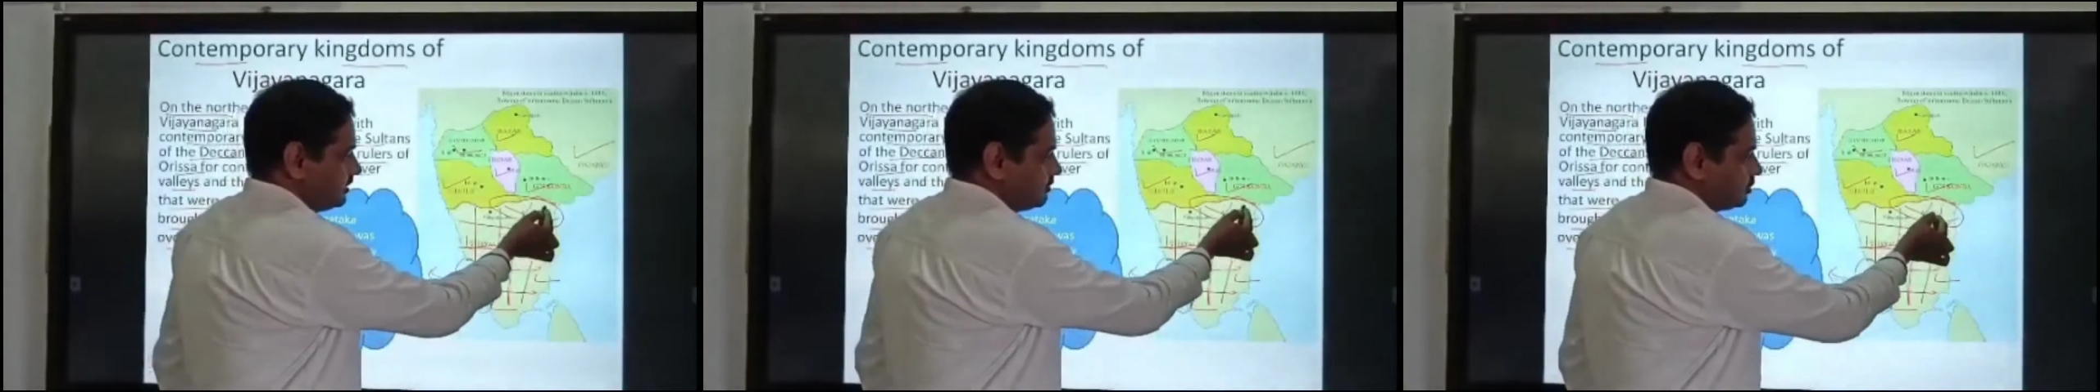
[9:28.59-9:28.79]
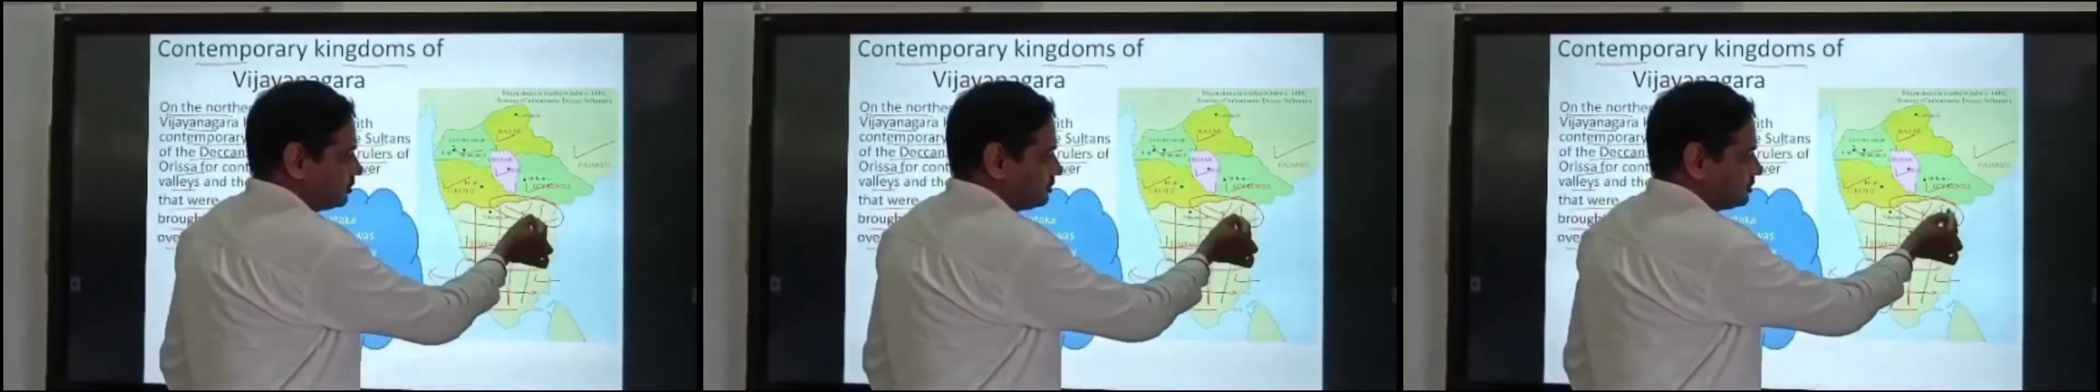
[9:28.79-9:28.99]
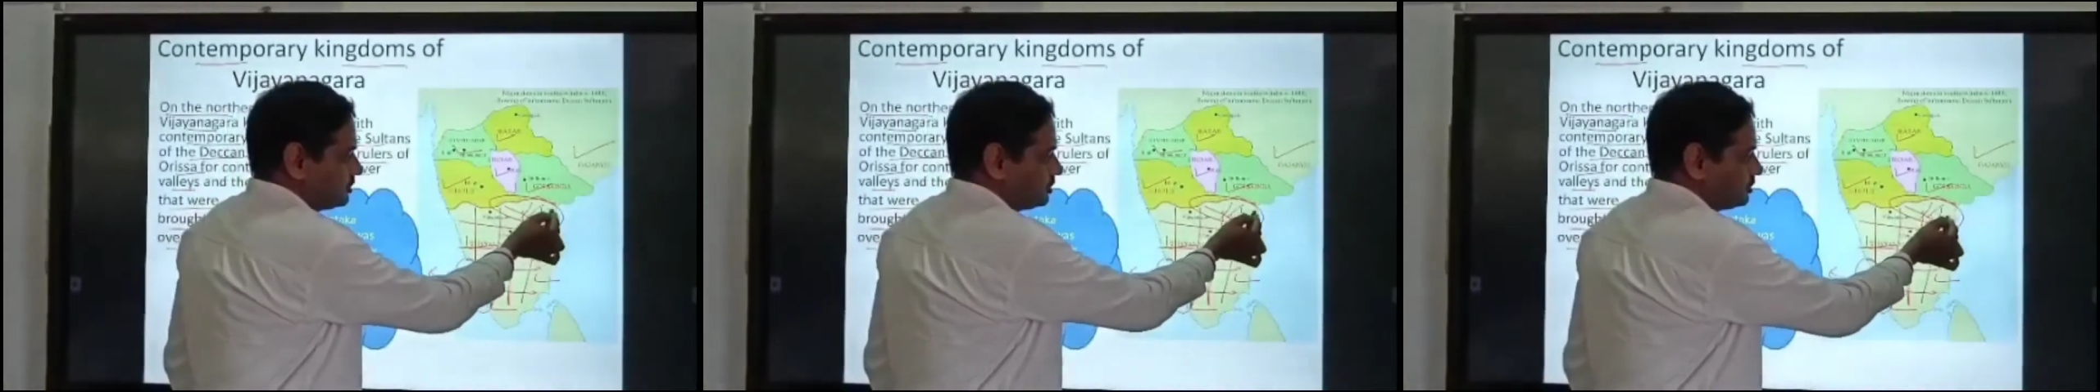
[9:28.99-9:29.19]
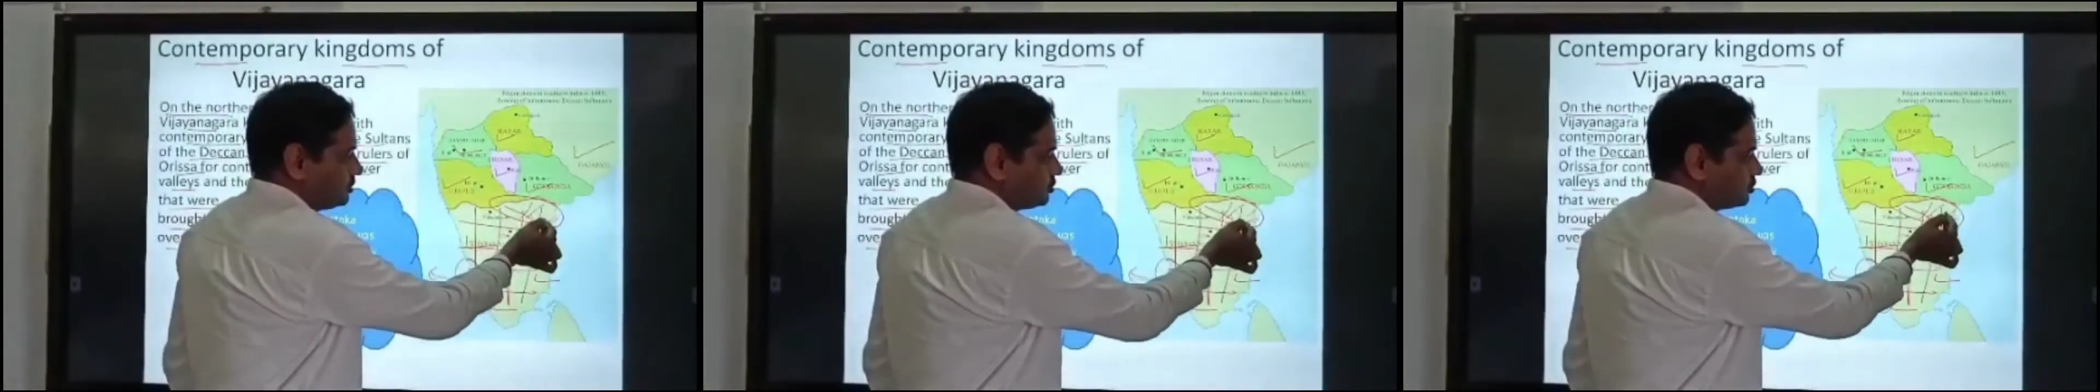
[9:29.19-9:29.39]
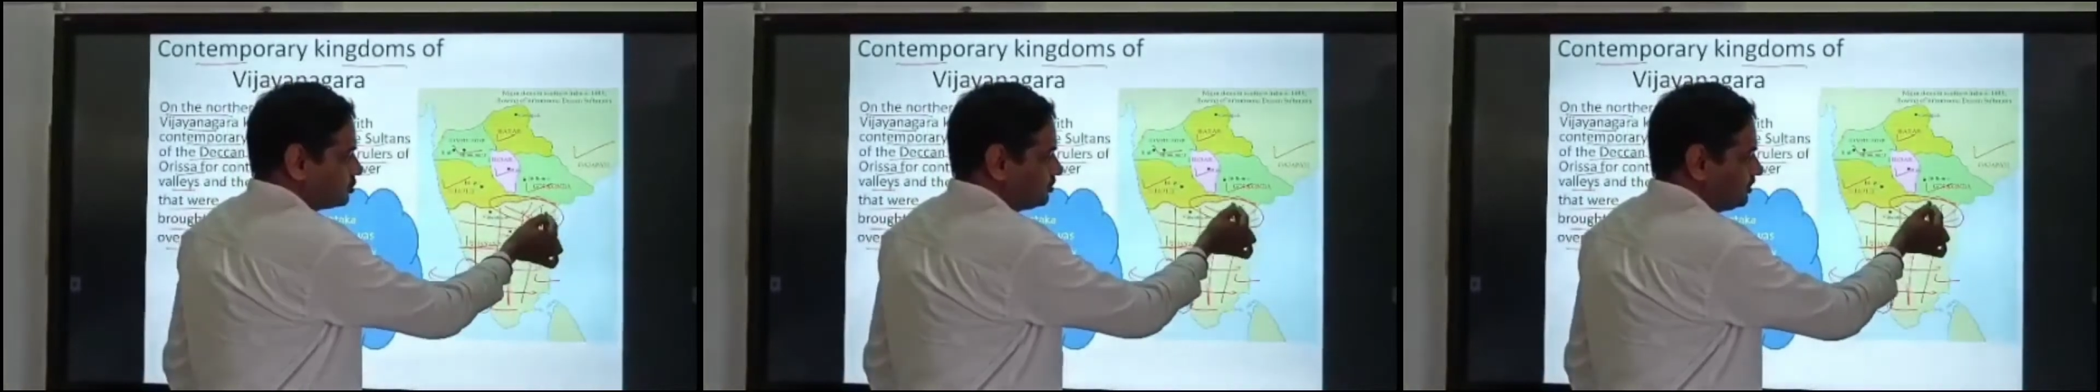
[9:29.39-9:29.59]
because this
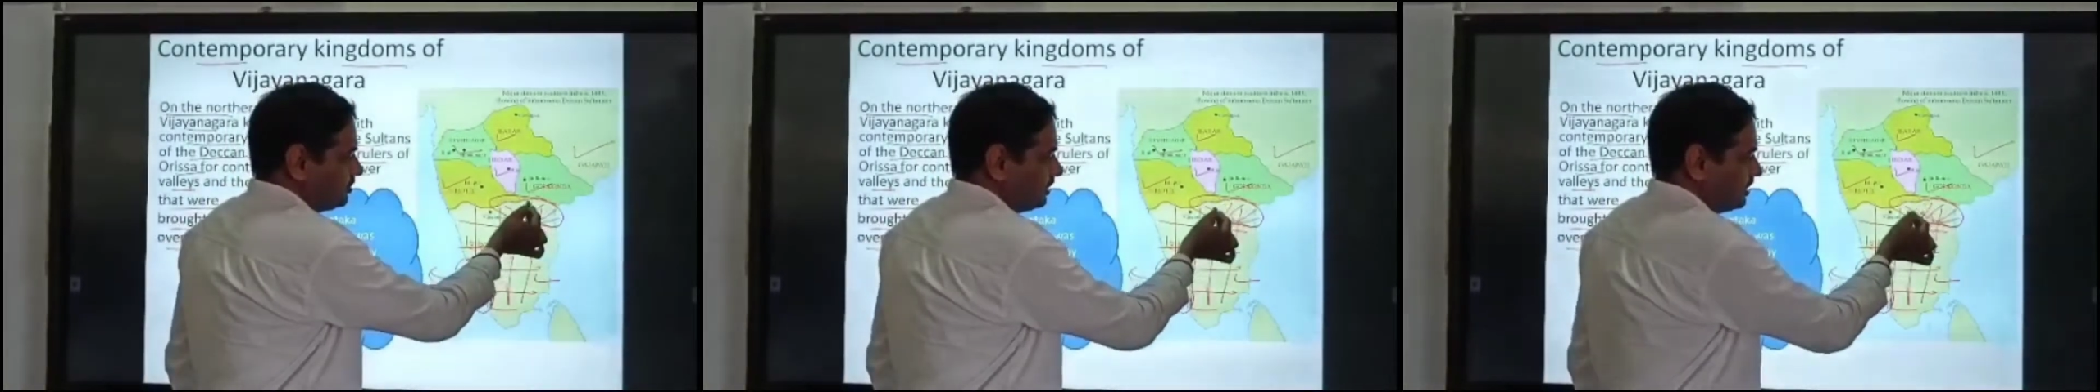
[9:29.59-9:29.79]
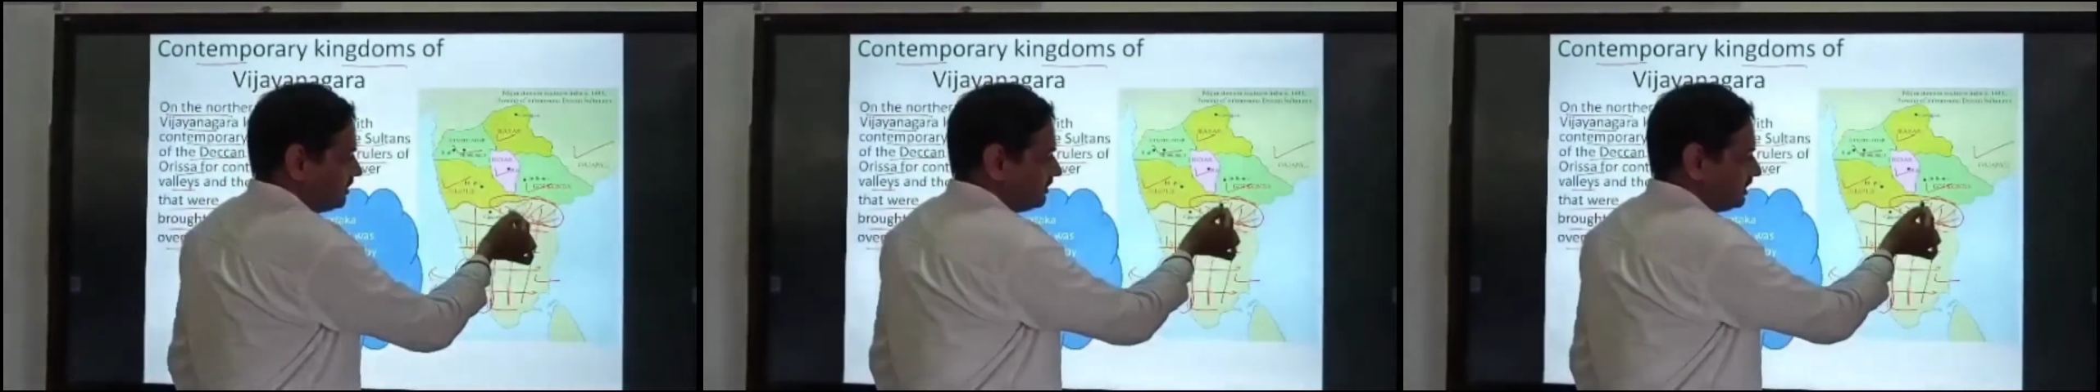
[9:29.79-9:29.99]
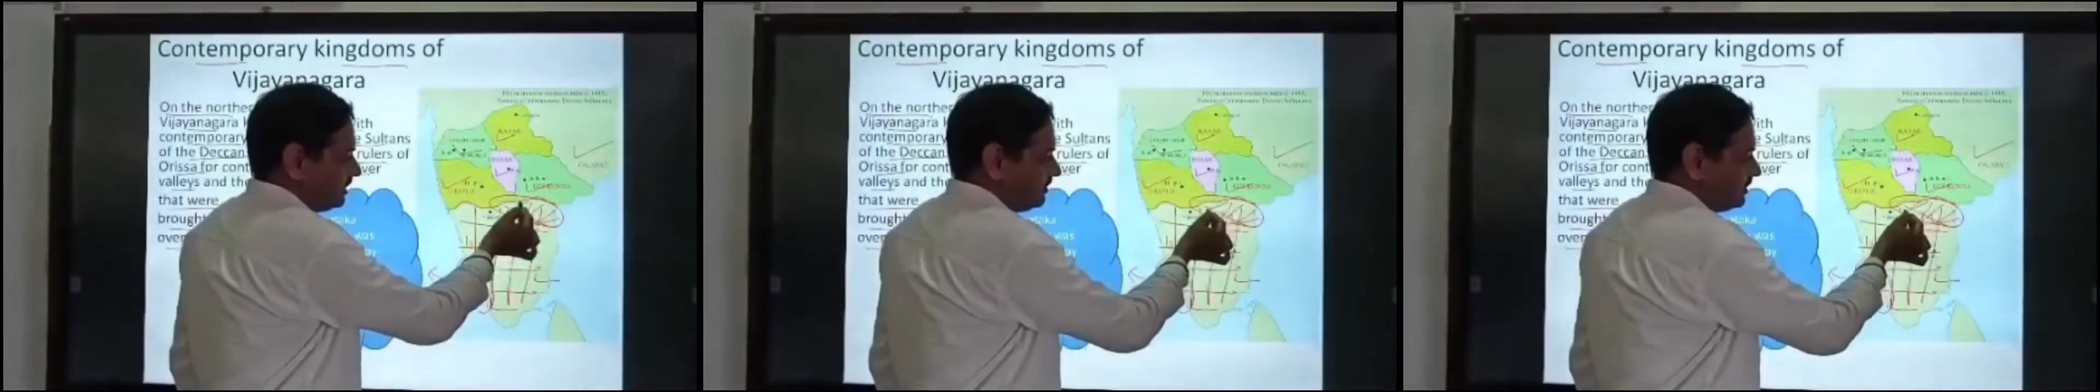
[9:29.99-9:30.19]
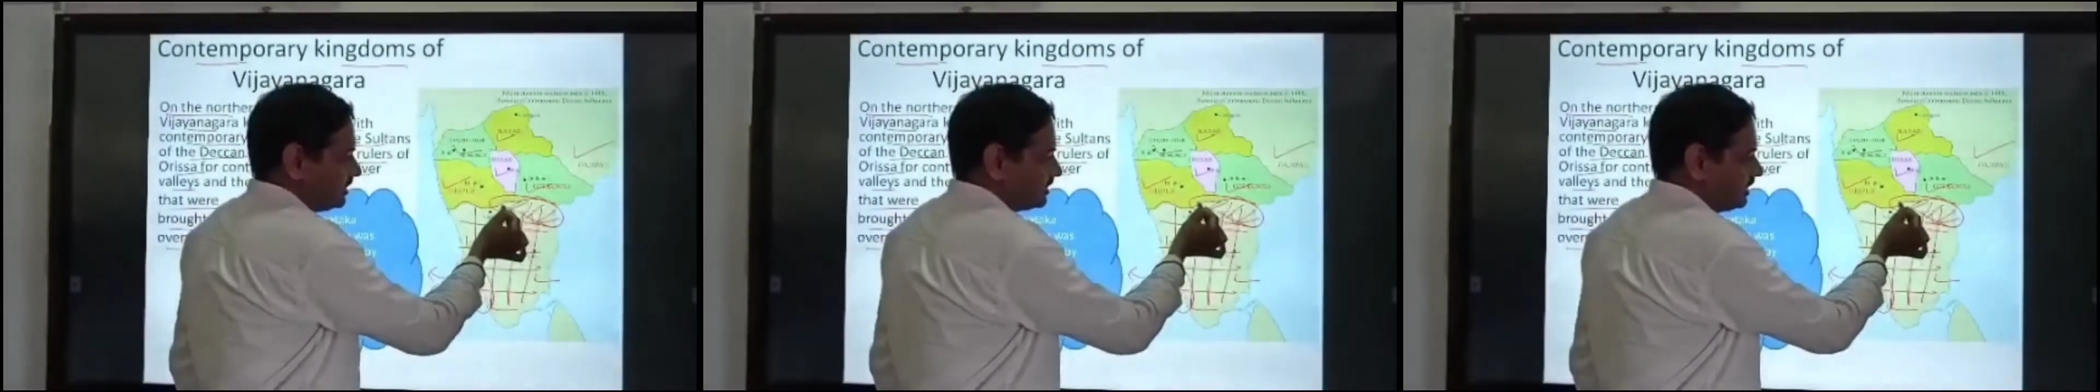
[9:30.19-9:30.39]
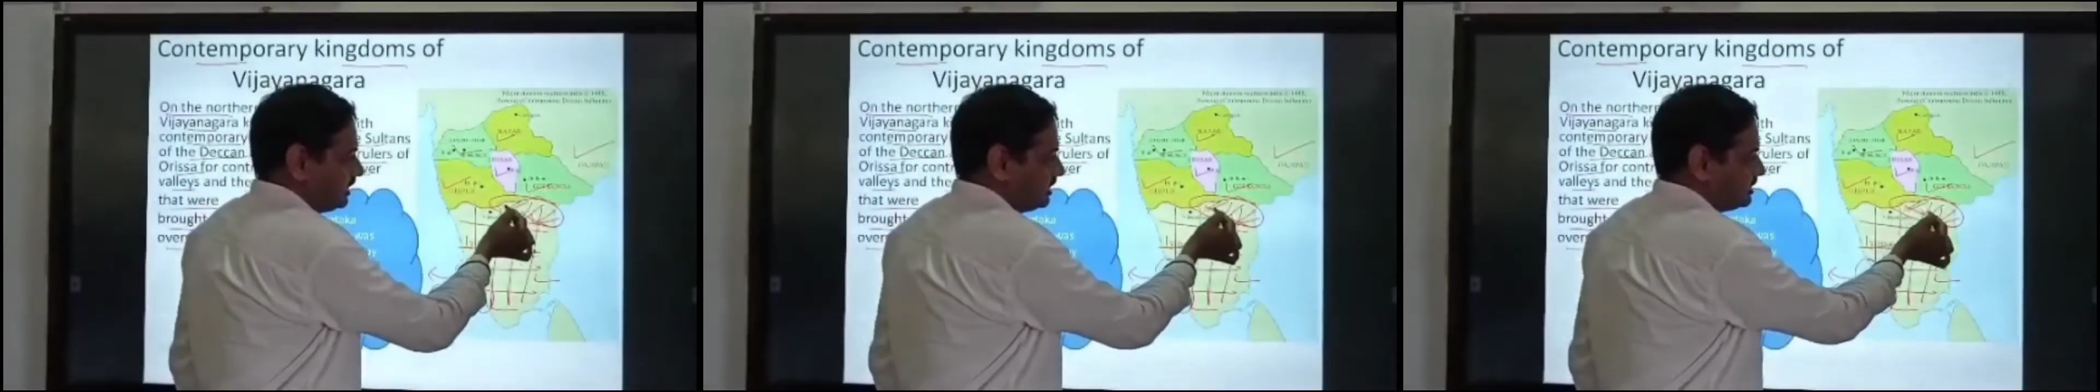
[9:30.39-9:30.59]
used to be very, very
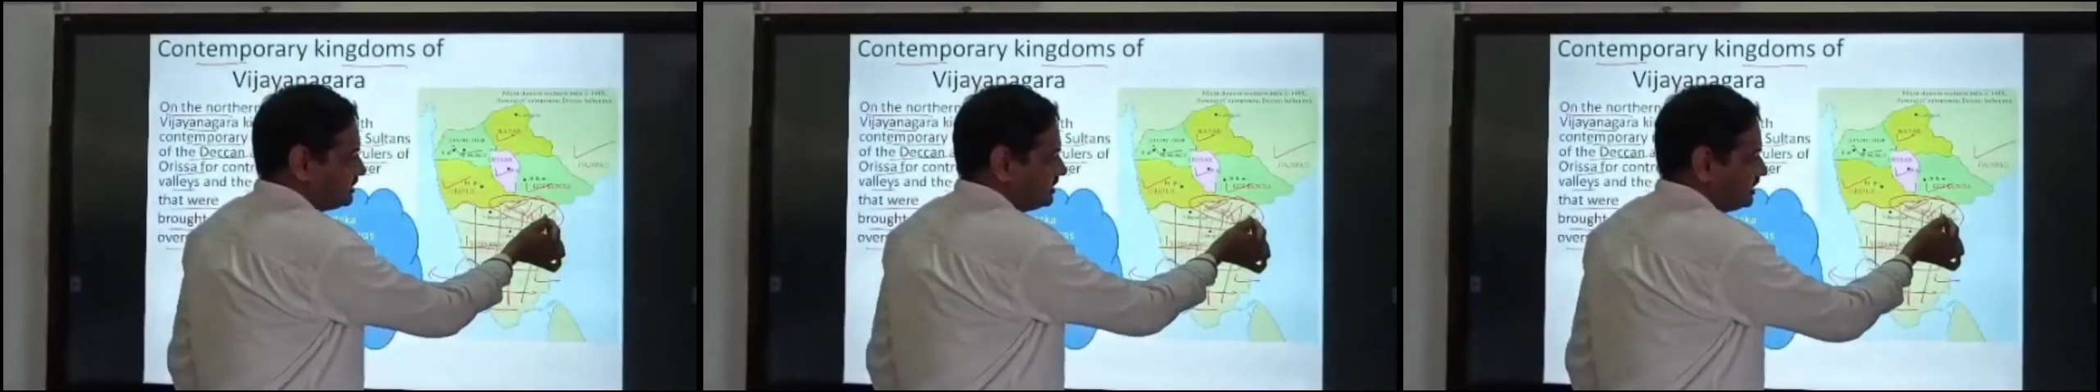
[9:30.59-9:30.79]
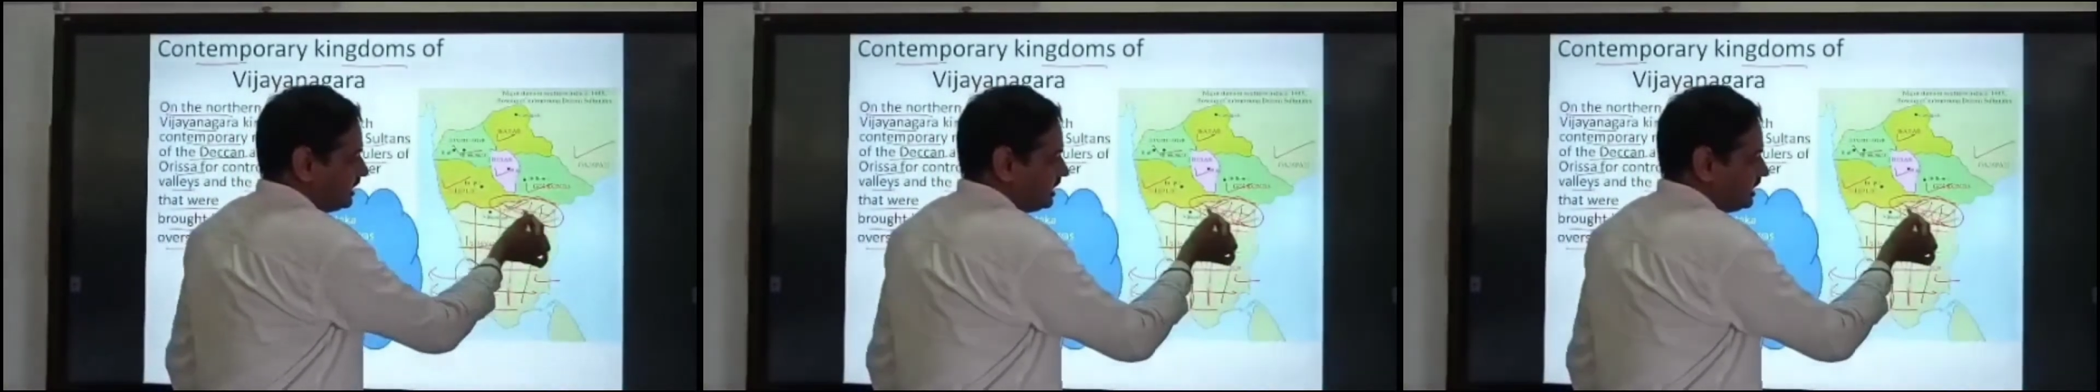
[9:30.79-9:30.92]
fertile region.